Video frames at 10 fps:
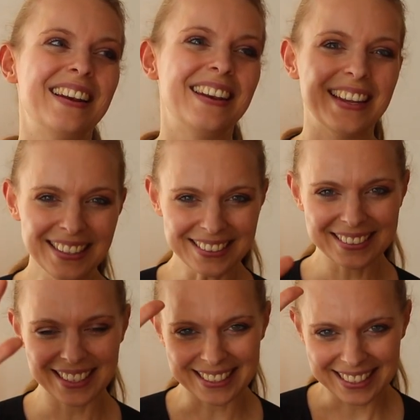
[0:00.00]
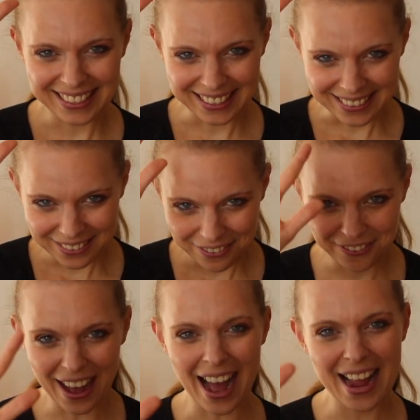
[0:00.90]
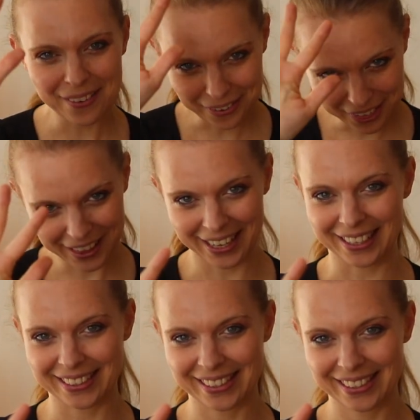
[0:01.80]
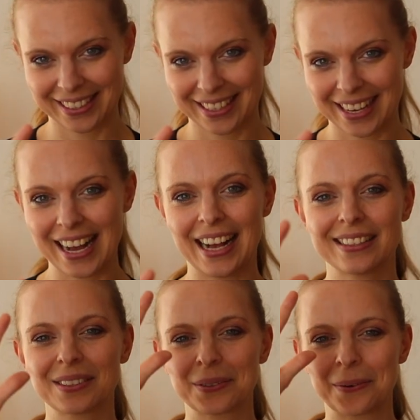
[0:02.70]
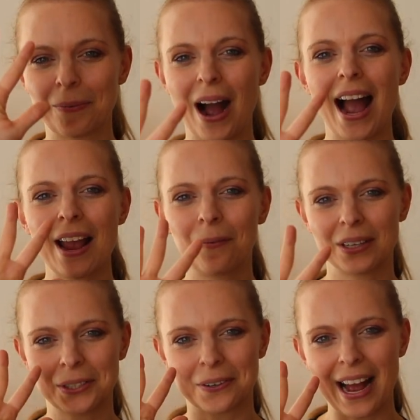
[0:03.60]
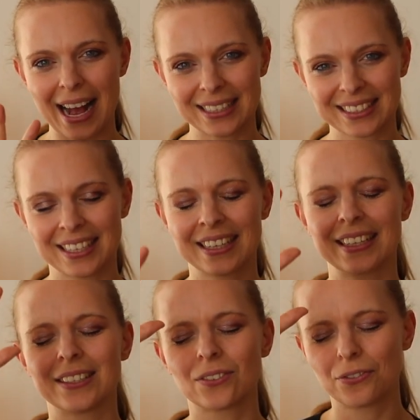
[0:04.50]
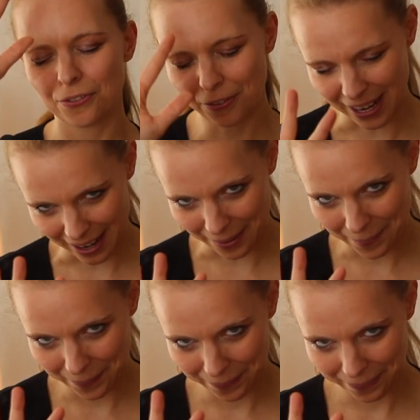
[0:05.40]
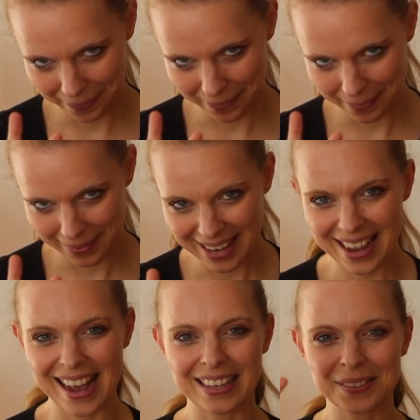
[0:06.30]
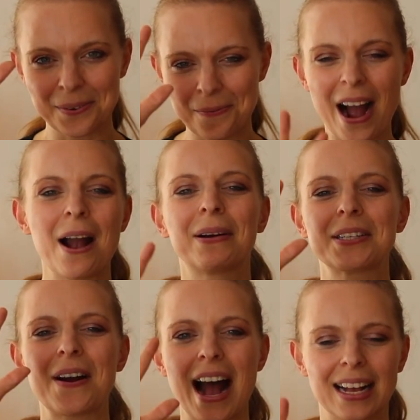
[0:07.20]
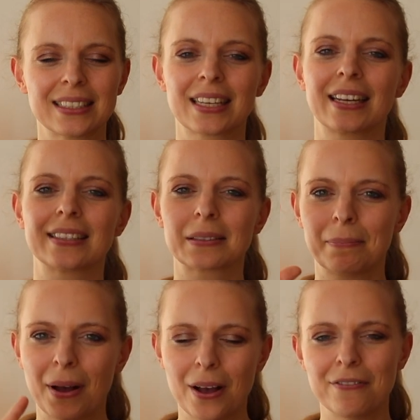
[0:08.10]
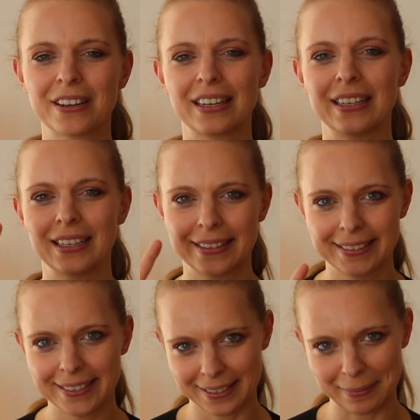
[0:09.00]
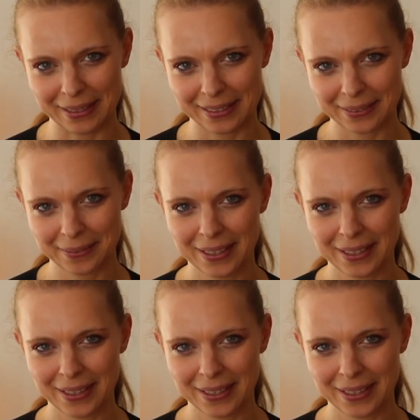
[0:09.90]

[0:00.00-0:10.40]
List at least 5 things as to why what you're asking is fair, as to why what you're asking is perfectly legitimate.